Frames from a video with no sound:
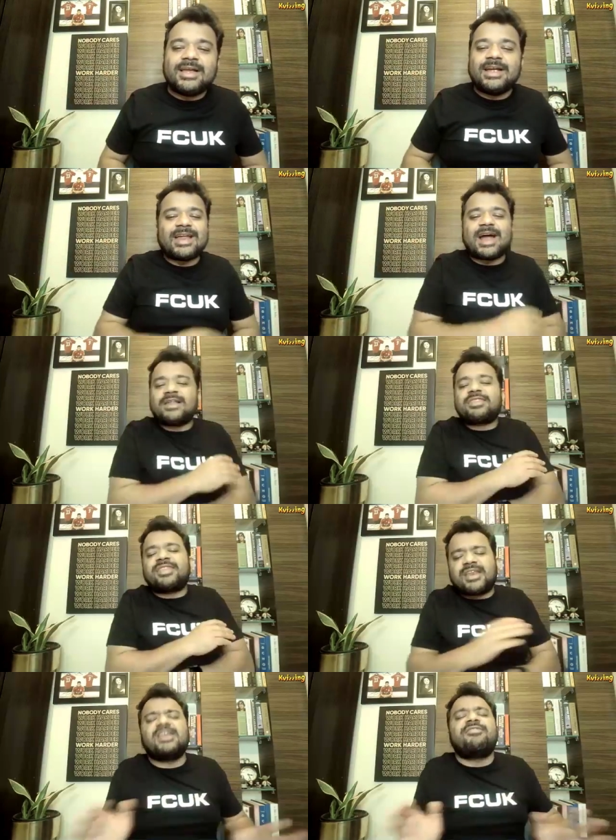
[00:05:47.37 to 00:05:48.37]
It had a
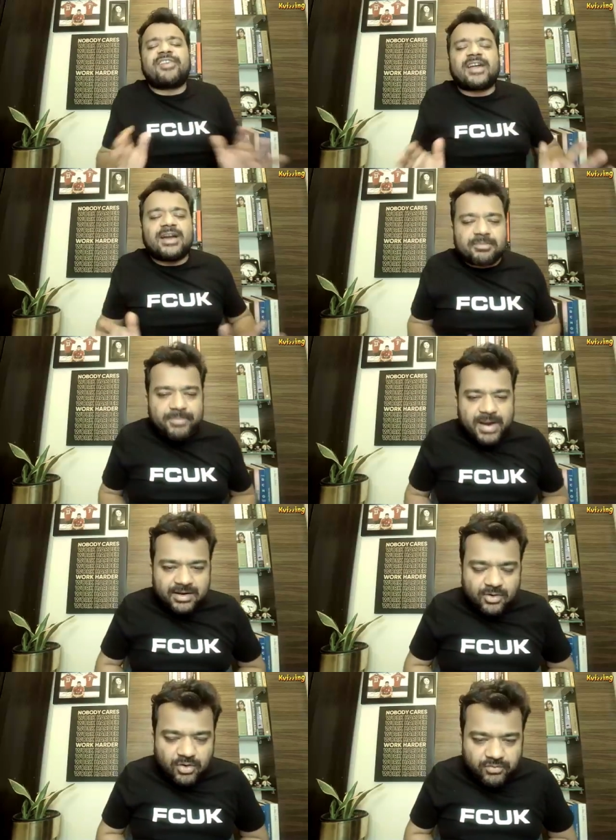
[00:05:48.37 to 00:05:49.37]
significant
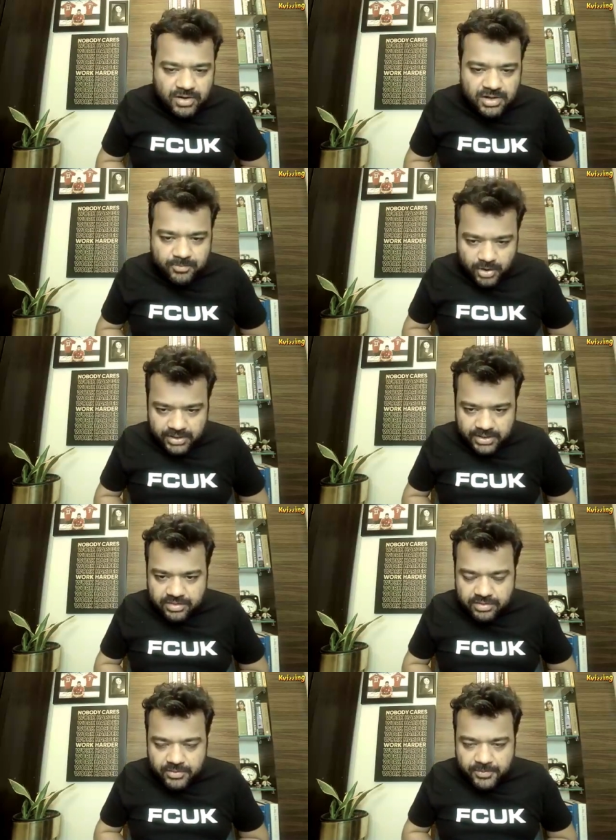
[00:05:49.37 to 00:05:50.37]
impact on world
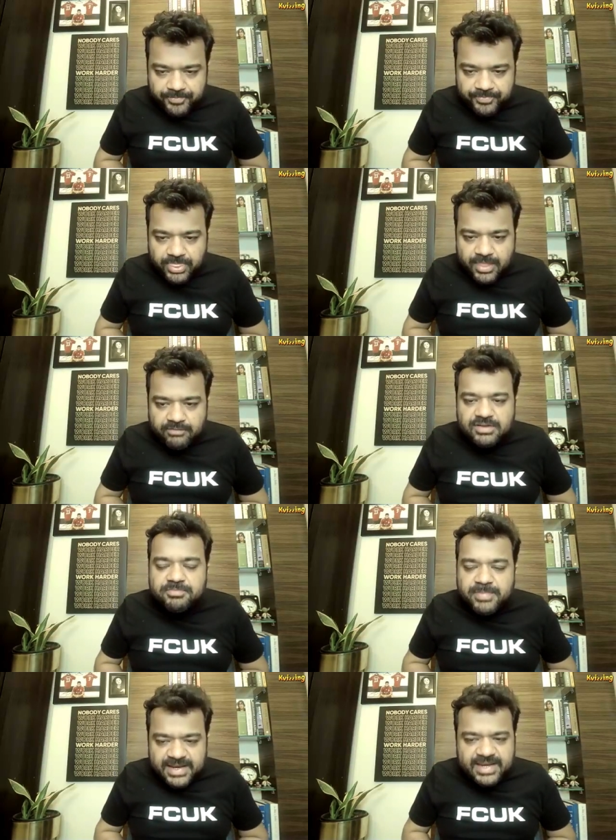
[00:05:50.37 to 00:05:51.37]
politics,
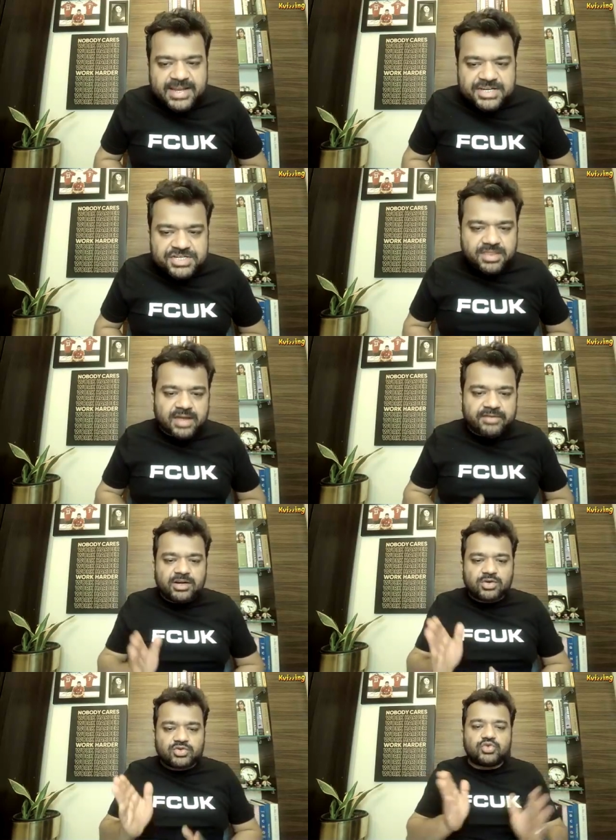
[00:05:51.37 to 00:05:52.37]
with many nations
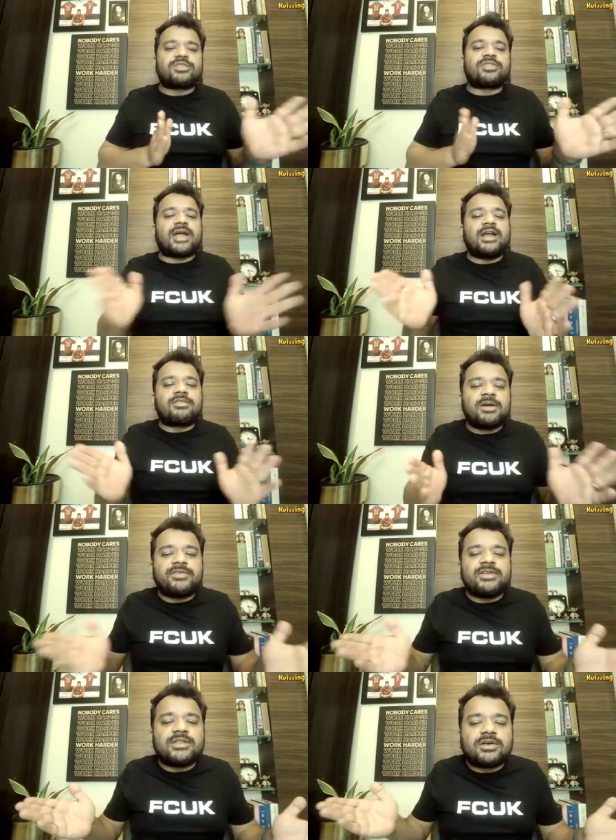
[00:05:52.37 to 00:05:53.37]
having to choose sides
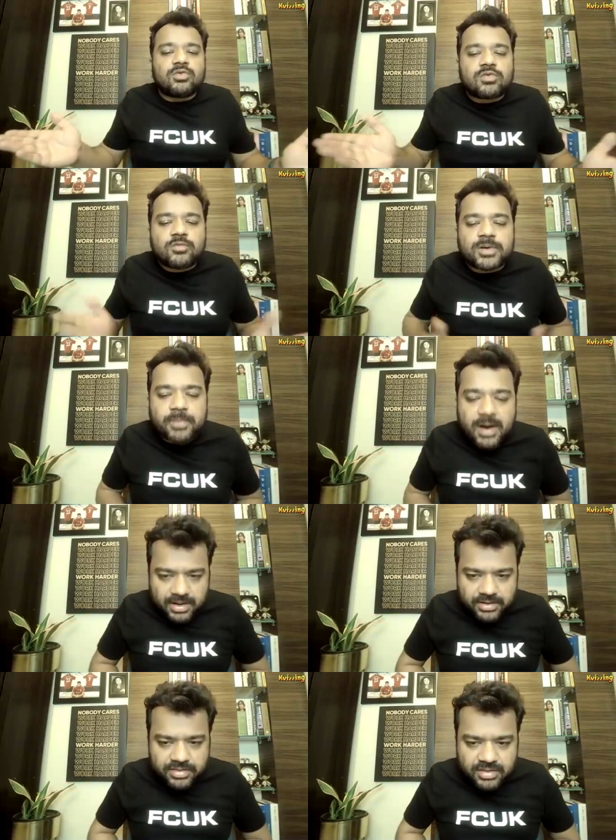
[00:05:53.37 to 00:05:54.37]
between the two
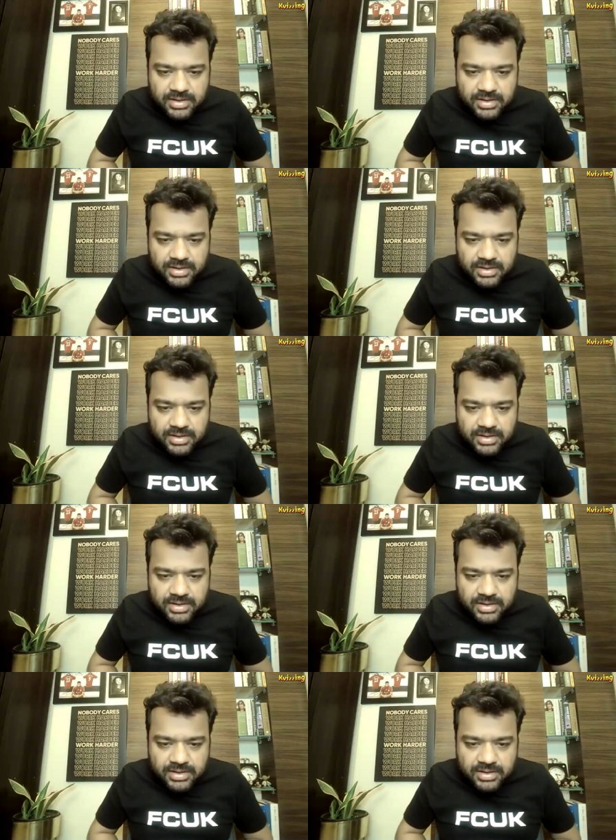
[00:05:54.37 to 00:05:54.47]
superpowers.